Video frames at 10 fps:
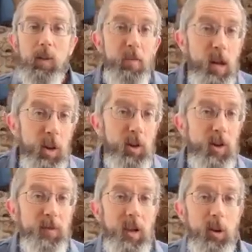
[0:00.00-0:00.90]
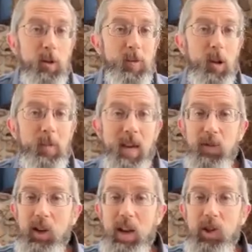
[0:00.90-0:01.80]
The builders of Dillard Mill may have
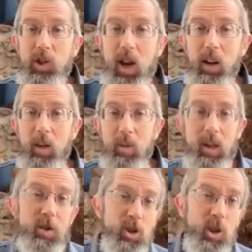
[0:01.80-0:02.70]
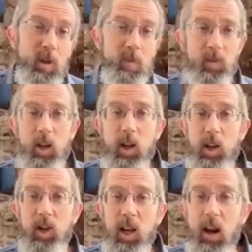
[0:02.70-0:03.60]
changed the channel, but you shouldn't.
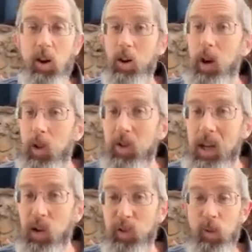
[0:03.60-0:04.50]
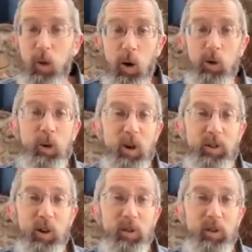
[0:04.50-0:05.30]
Check out our other videos for more cool Ozark